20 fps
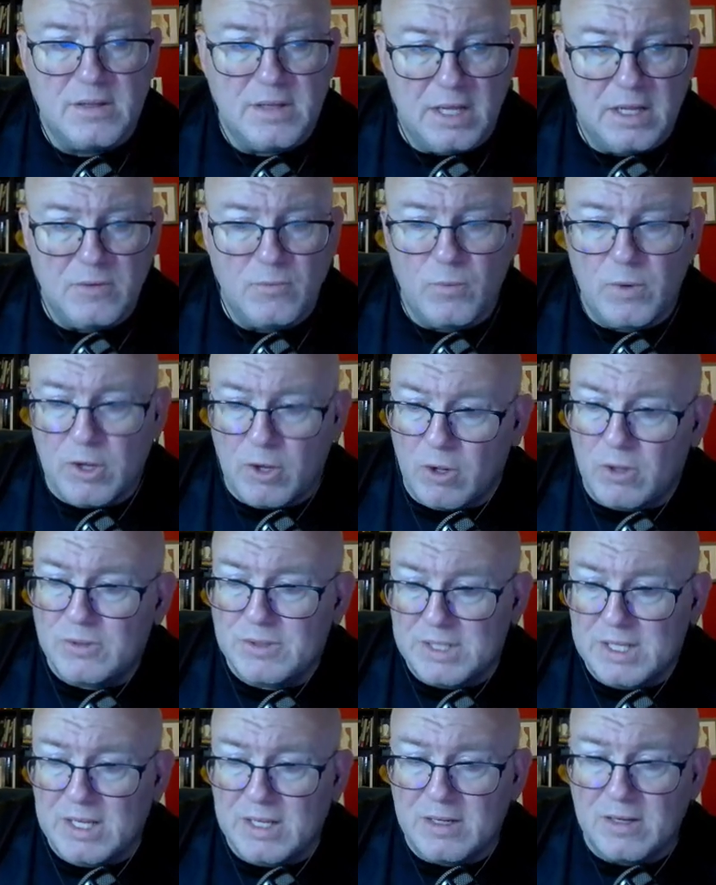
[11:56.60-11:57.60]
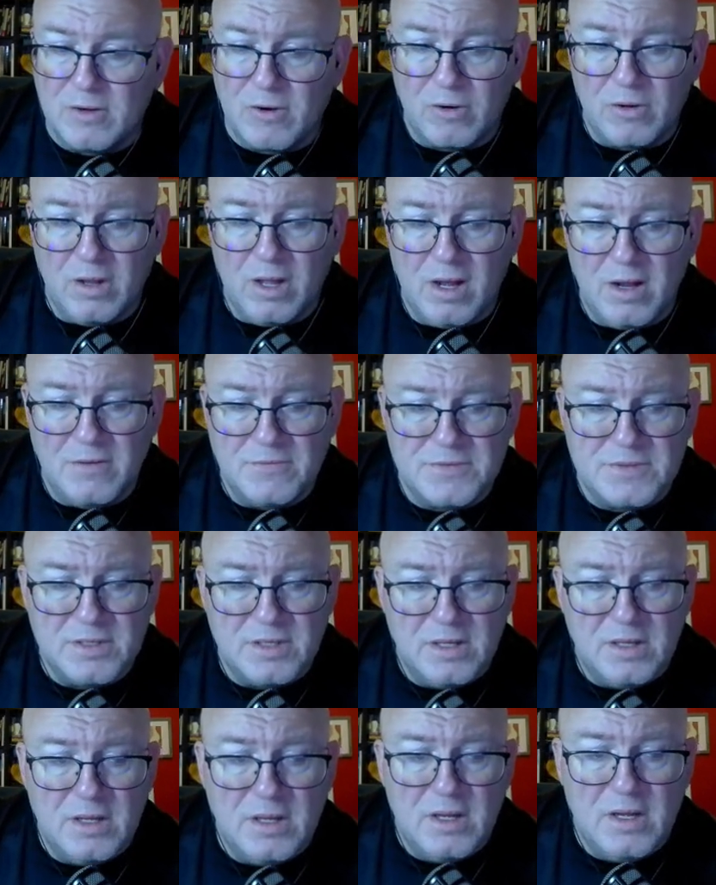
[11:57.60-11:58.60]
that we all need in our lives.
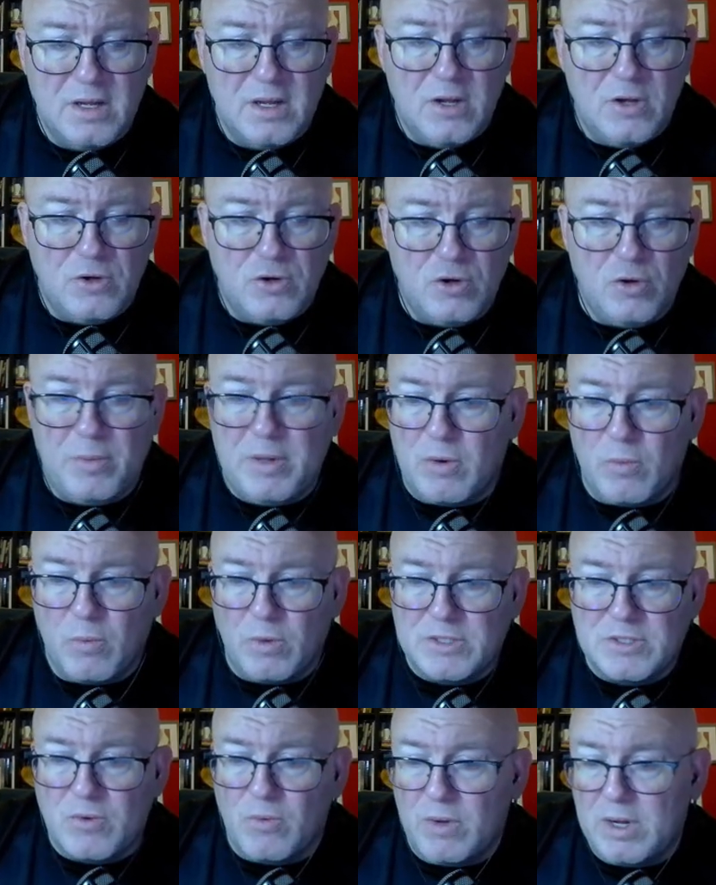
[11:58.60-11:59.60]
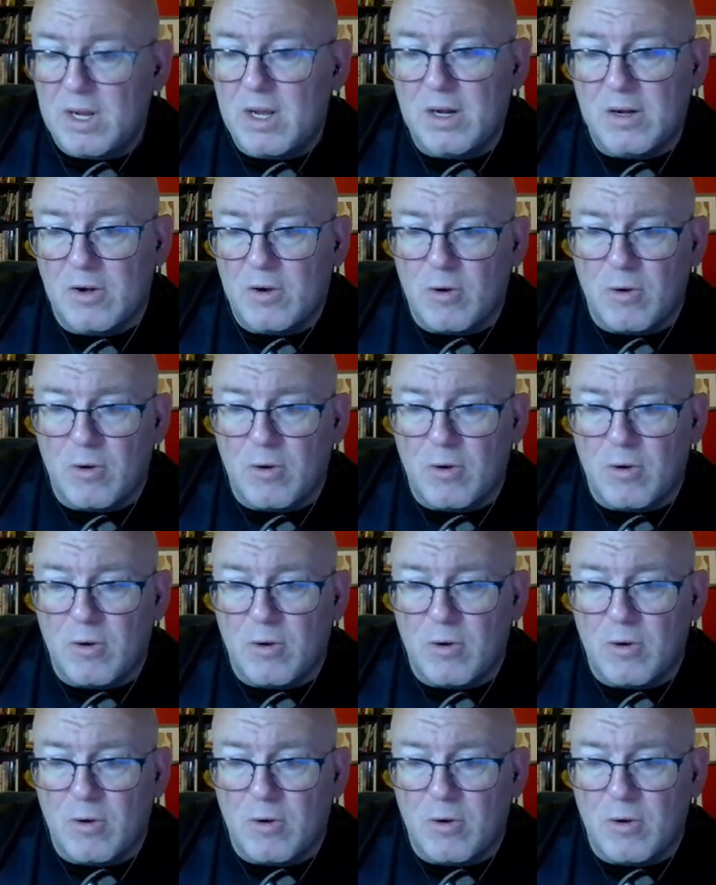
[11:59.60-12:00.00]
No matter what's going on